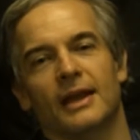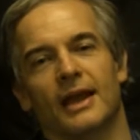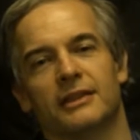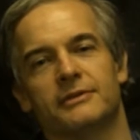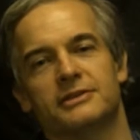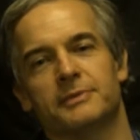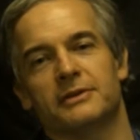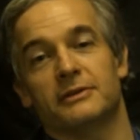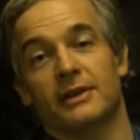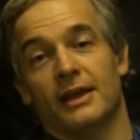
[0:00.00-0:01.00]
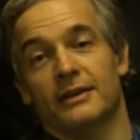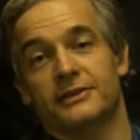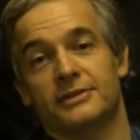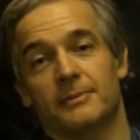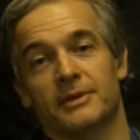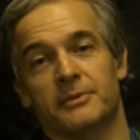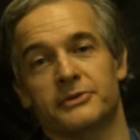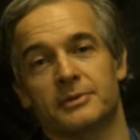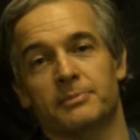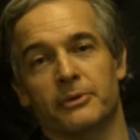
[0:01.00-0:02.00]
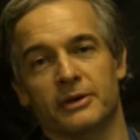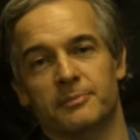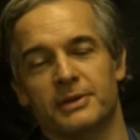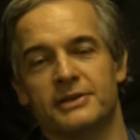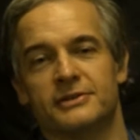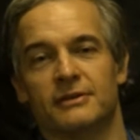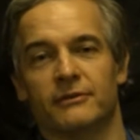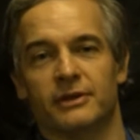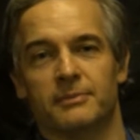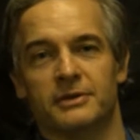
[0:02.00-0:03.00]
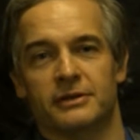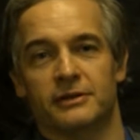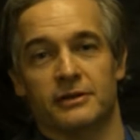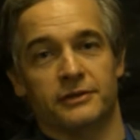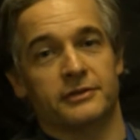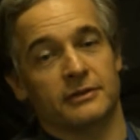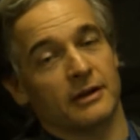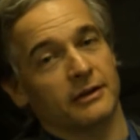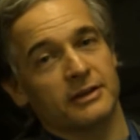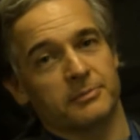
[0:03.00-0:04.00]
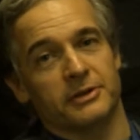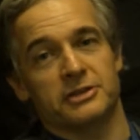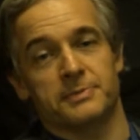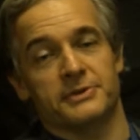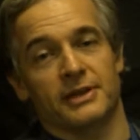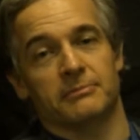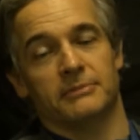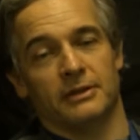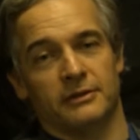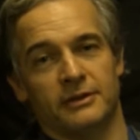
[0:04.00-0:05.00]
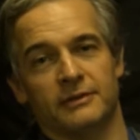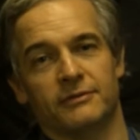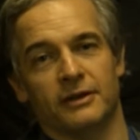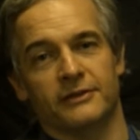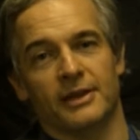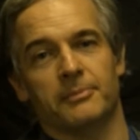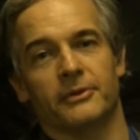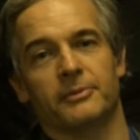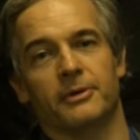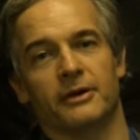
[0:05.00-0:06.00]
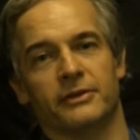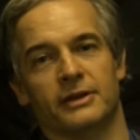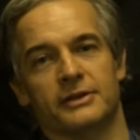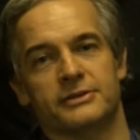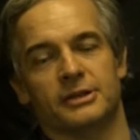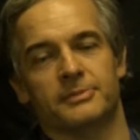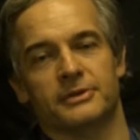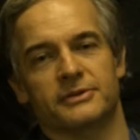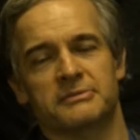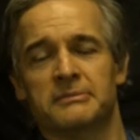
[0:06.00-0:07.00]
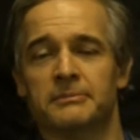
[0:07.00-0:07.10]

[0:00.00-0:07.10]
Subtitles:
And the reason we do that is some of the most important pieces of Greek material culture are in the British Museum, including, for example, the Parthenon sculptures.